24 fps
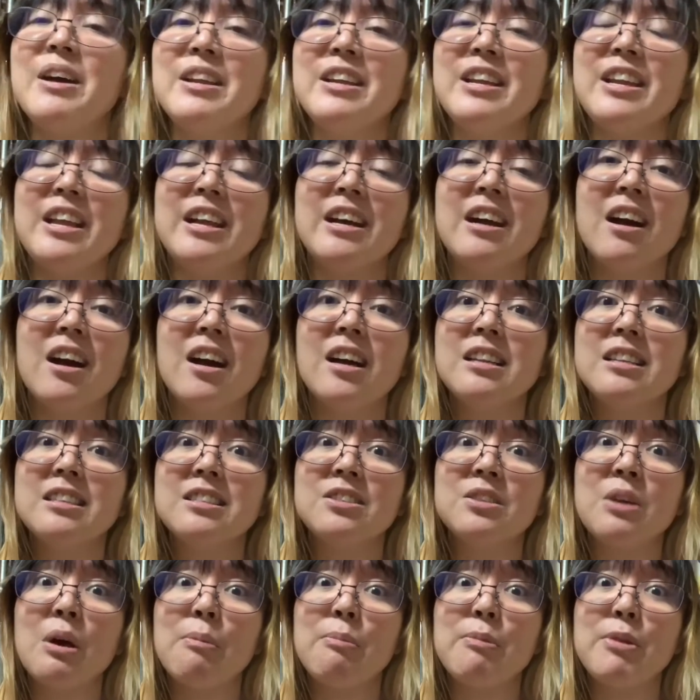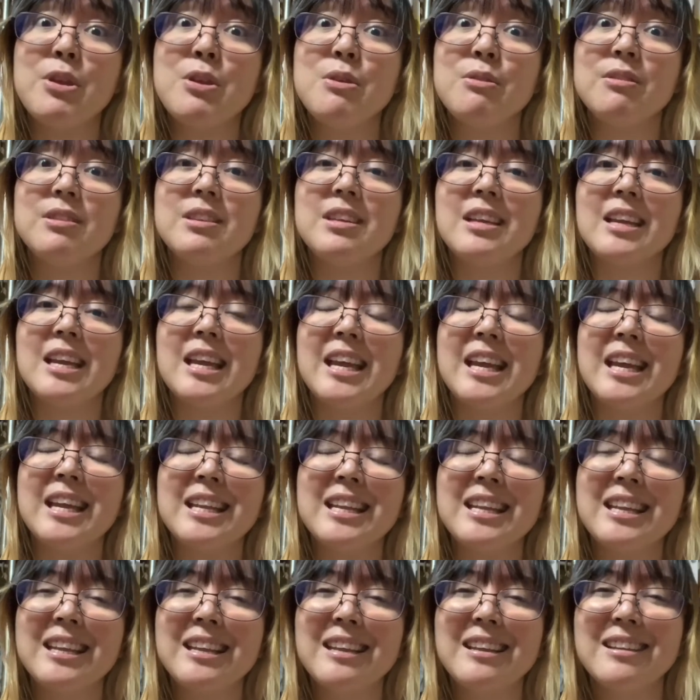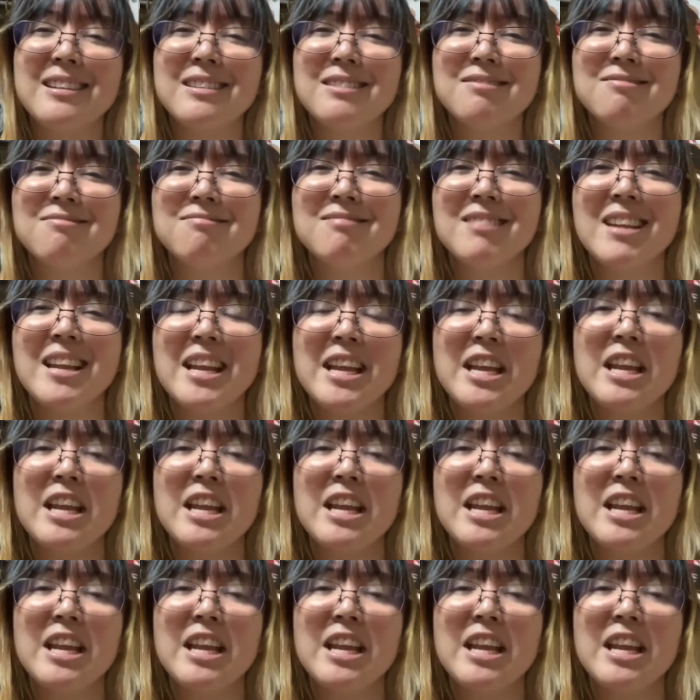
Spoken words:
He can't stop using it,